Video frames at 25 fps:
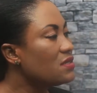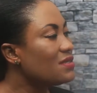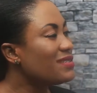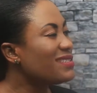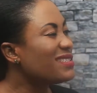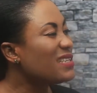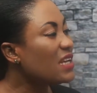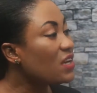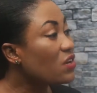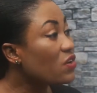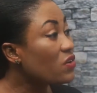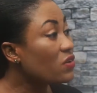
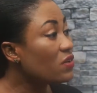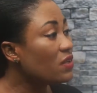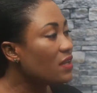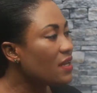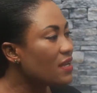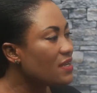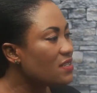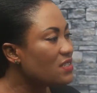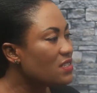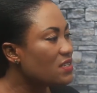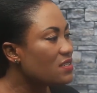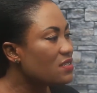second
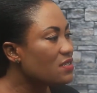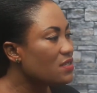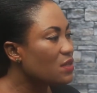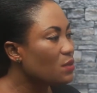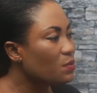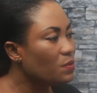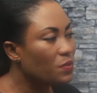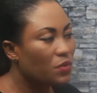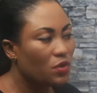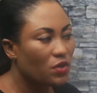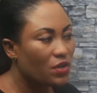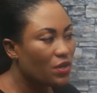largest
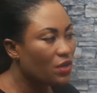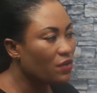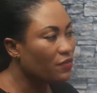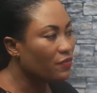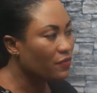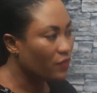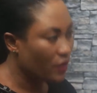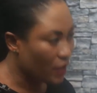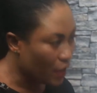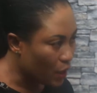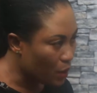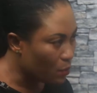employer
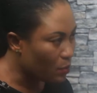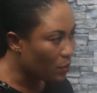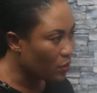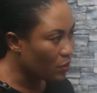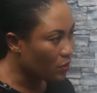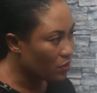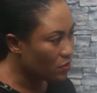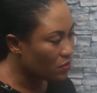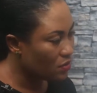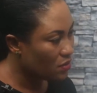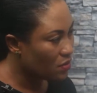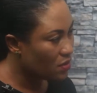of
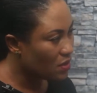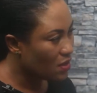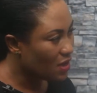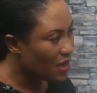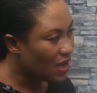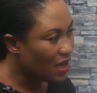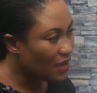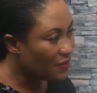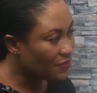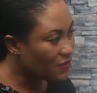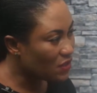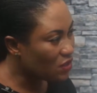labor
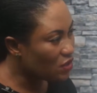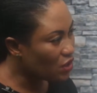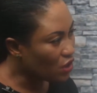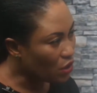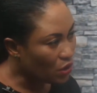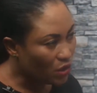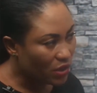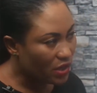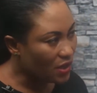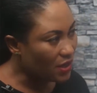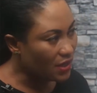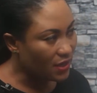after the
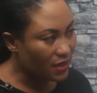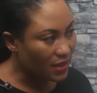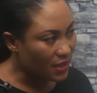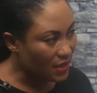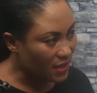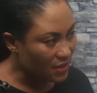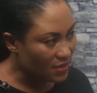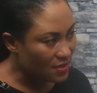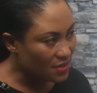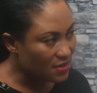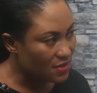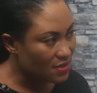oil and
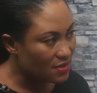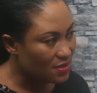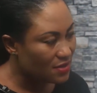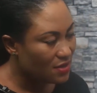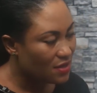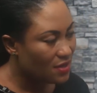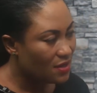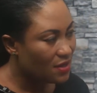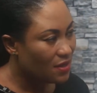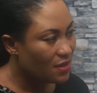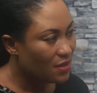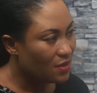gas.
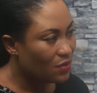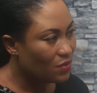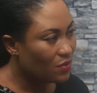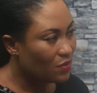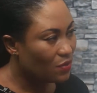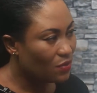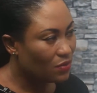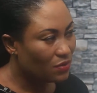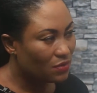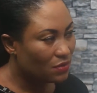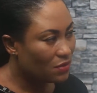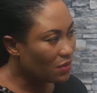
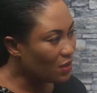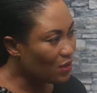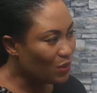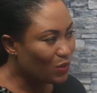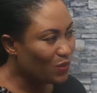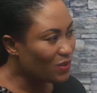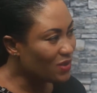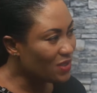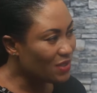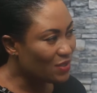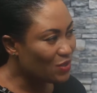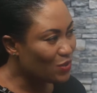
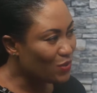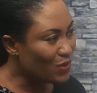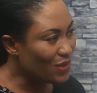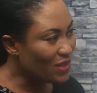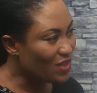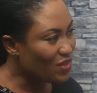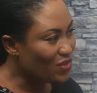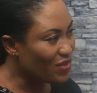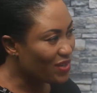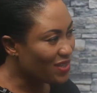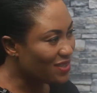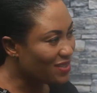Nollywood is doing
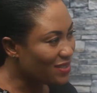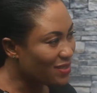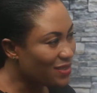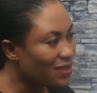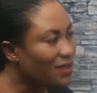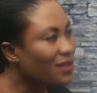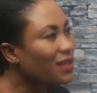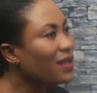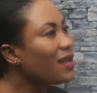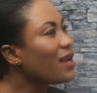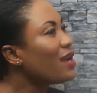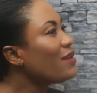great in the
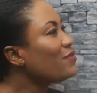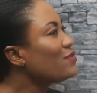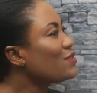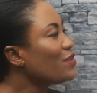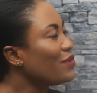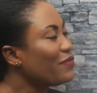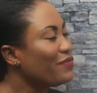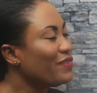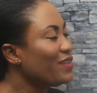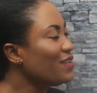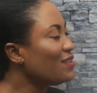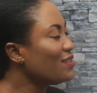lives
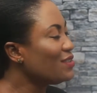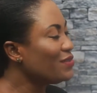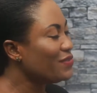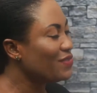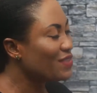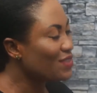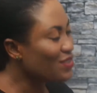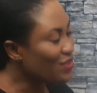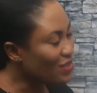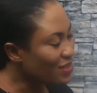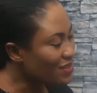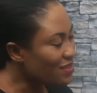of the
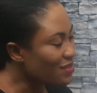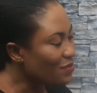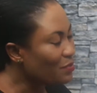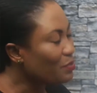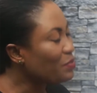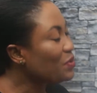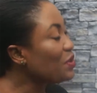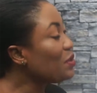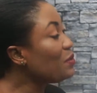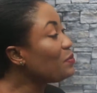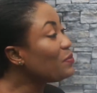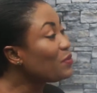individual
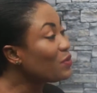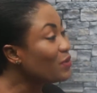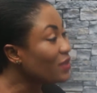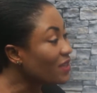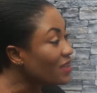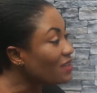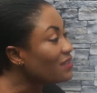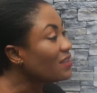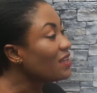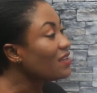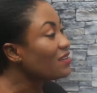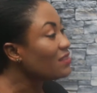people
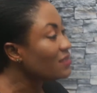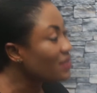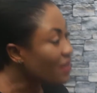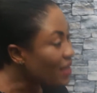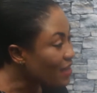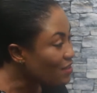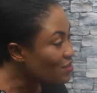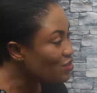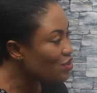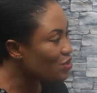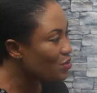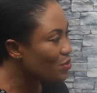in
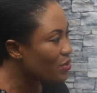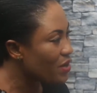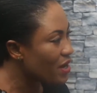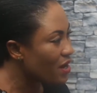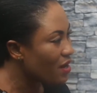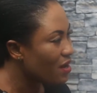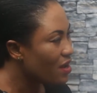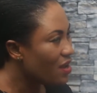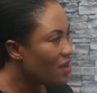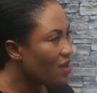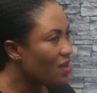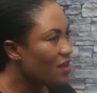Nigeria.
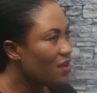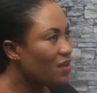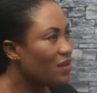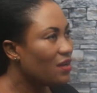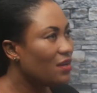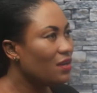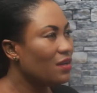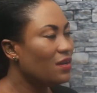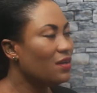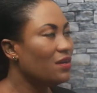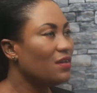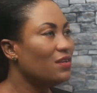
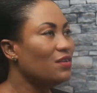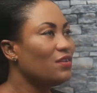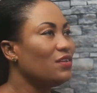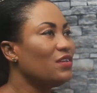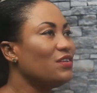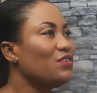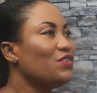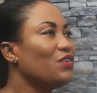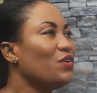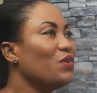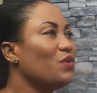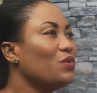
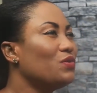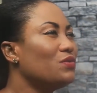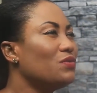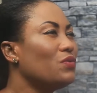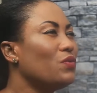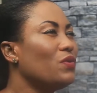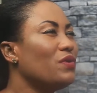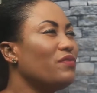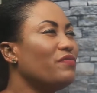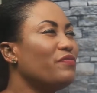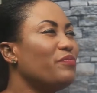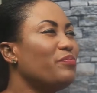You know,
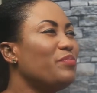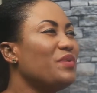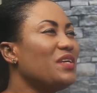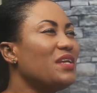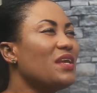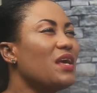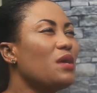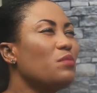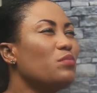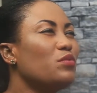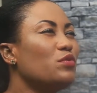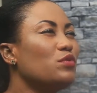we've been
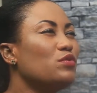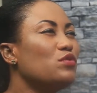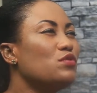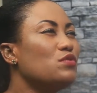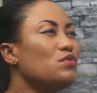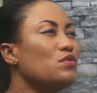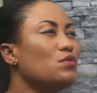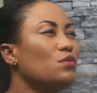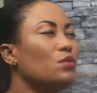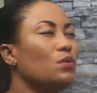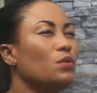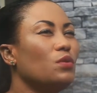able
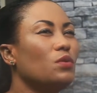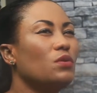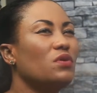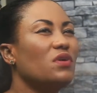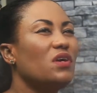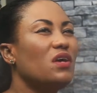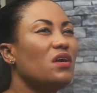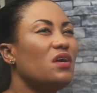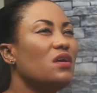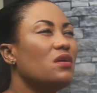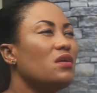to